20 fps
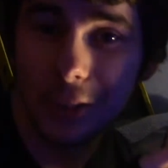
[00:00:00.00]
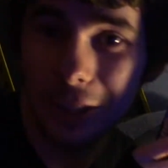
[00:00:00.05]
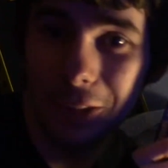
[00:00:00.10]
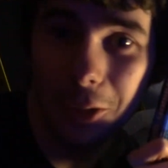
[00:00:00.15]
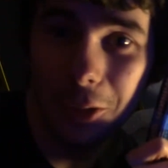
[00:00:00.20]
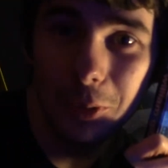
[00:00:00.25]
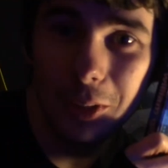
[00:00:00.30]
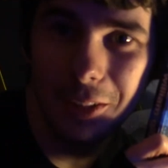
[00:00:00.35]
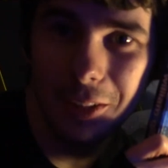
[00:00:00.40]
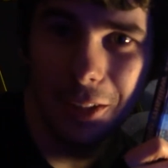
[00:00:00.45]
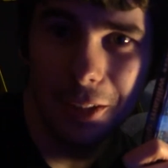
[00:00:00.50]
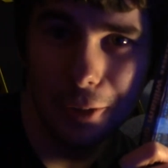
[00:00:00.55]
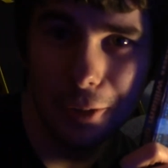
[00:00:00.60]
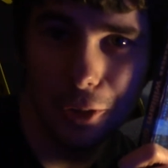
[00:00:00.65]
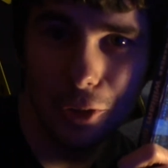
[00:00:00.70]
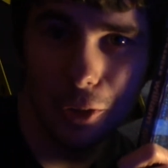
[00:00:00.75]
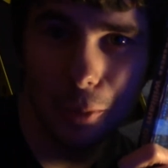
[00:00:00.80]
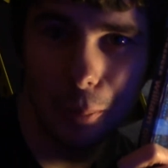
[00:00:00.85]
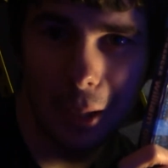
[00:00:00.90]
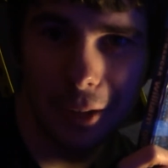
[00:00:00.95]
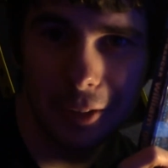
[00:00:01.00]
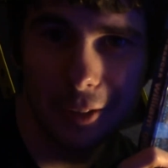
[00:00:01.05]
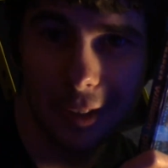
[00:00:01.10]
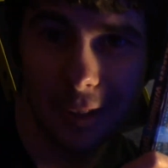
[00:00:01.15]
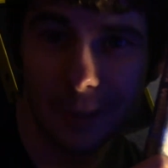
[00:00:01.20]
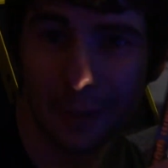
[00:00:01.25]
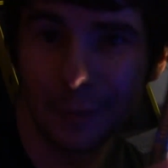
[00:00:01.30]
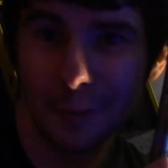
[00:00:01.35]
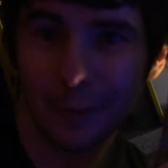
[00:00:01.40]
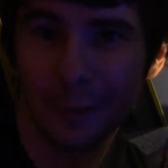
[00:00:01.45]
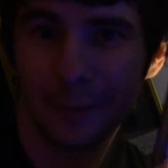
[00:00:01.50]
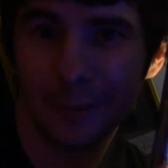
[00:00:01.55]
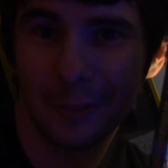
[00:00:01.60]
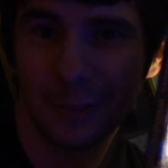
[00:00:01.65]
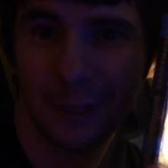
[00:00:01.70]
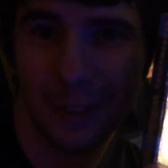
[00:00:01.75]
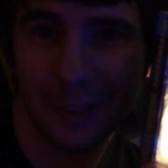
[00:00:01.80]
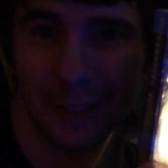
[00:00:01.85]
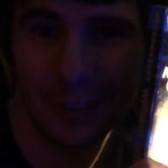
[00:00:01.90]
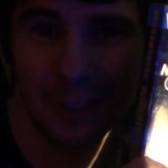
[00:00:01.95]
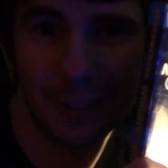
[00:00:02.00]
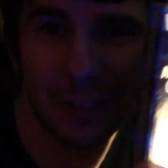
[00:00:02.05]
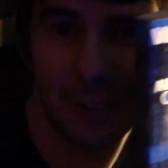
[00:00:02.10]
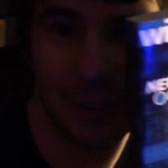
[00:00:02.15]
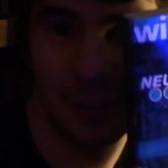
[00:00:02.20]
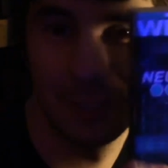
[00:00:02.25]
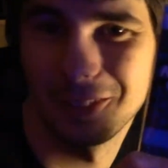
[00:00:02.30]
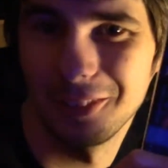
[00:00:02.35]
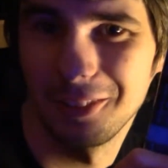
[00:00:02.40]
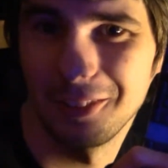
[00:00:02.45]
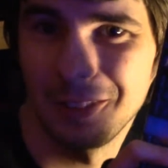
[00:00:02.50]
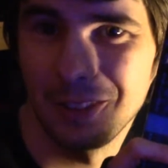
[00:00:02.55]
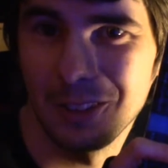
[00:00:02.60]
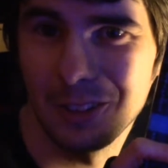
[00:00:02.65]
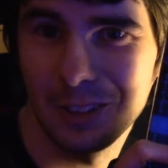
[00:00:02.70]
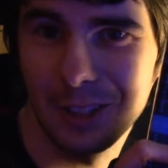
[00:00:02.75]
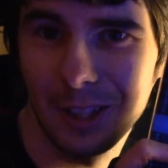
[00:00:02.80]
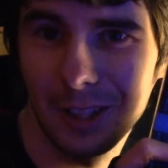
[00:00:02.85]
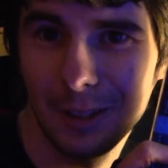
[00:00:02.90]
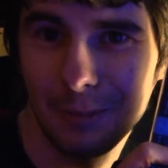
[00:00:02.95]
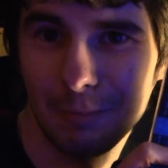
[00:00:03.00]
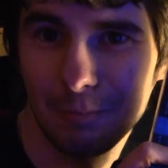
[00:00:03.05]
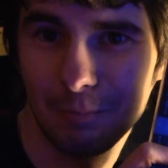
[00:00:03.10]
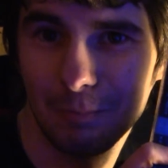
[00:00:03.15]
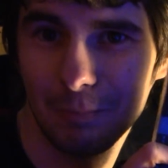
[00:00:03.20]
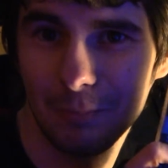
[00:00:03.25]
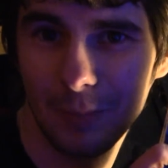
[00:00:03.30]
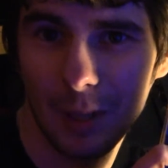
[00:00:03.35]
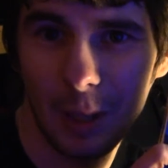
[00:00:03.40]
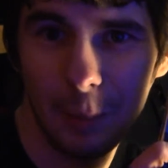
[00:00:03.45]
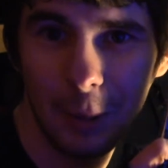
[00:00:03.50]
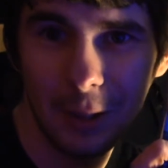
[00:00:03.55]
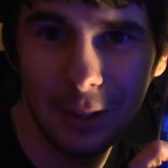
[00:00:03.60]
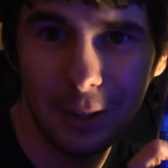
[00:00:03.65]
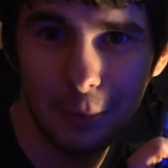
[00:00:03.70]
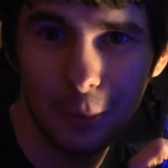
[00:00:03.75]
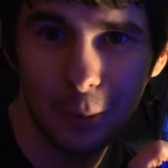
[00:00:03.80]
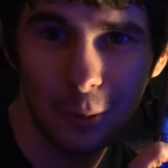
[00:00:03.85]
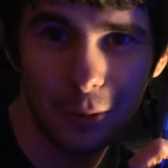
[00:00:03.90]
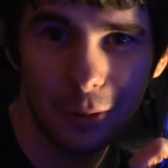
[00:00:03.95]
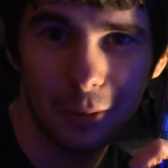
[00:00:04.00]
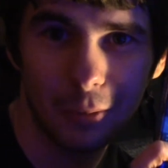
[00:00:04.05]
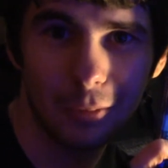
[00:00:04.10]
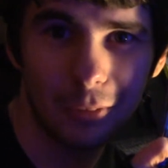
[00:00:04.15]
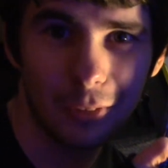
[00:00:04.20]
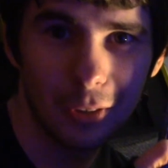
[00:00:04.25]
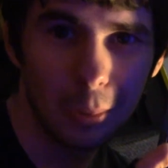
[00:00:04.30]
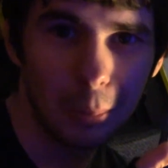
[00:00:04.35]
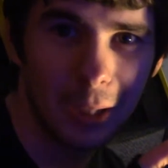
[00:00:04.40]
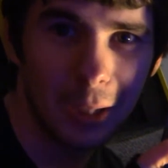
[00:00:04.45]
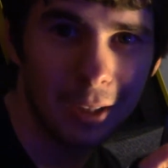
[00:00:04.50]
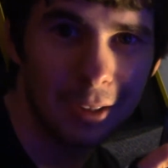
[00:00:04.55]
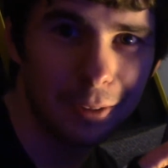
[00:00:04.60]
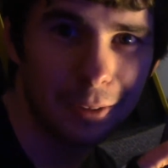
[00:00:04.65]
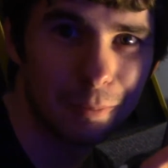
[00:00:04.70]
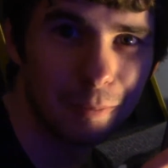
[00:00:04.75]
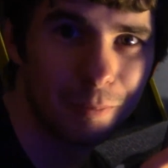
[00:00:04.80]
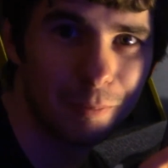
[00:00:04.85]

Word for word: they totally did in Euromancer. Just, just, just saying. Amazing book, go buy it.